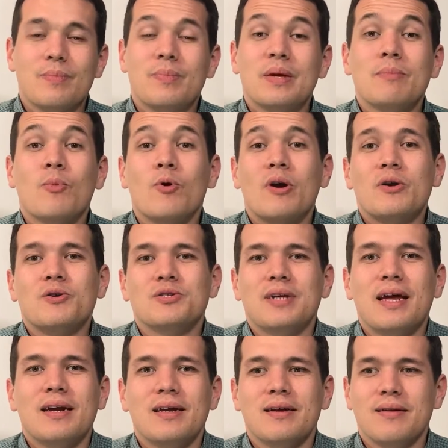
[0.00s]
be more
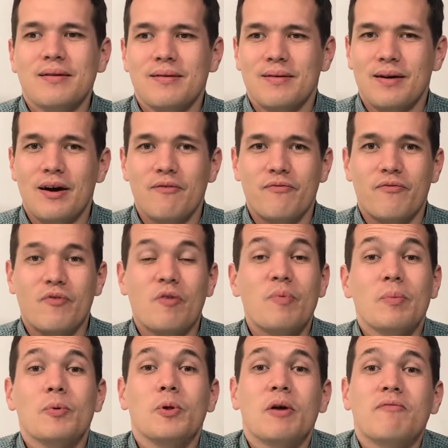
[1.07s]
understanding of
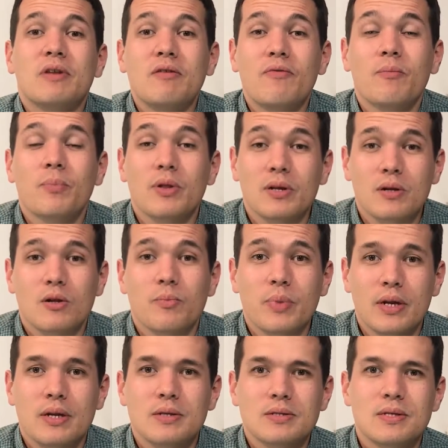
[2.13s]
people who have different political
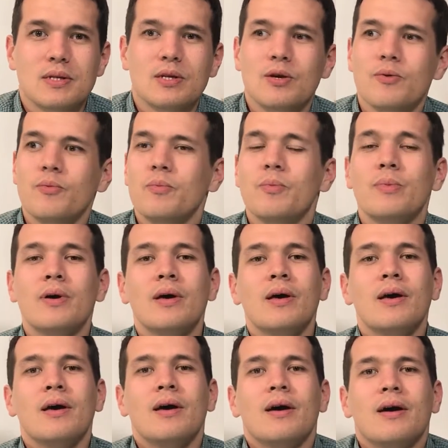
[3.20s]
opinions than you.
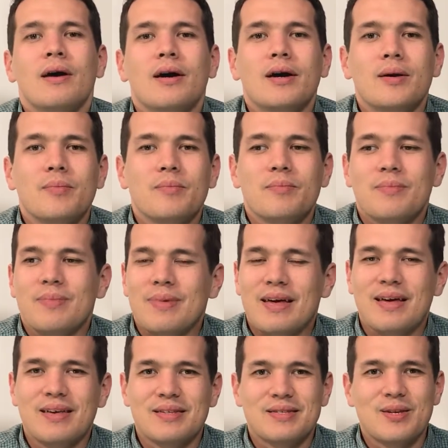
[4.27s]
And
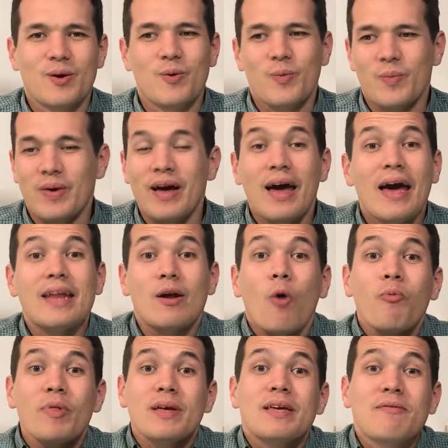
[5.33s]

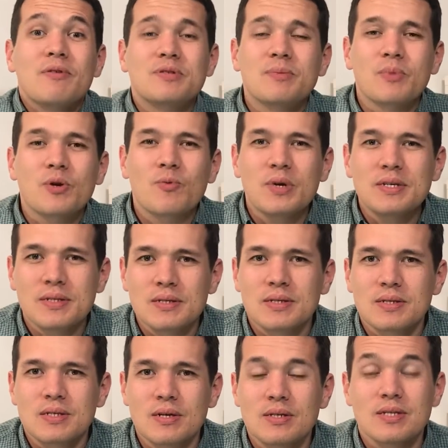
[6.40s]
hopefully give you some good
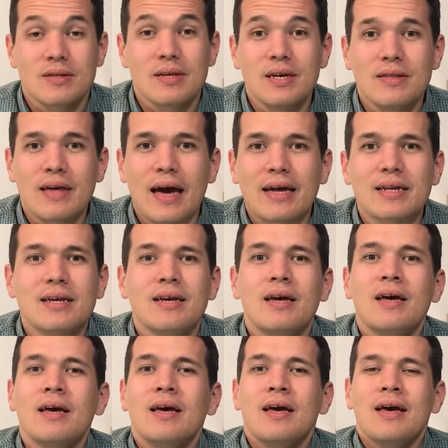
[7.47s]
reasons to think that.
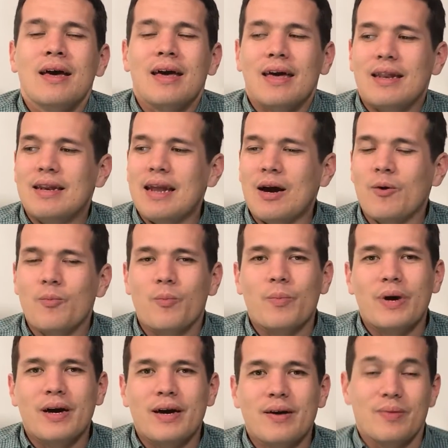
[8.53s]
Now,
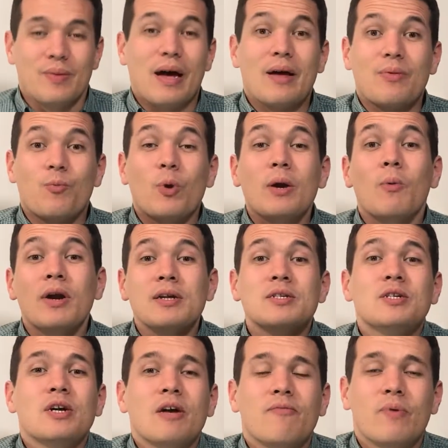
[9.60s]
what I want to
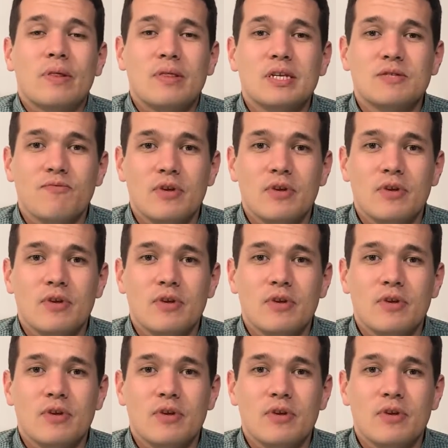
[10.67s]
start off in this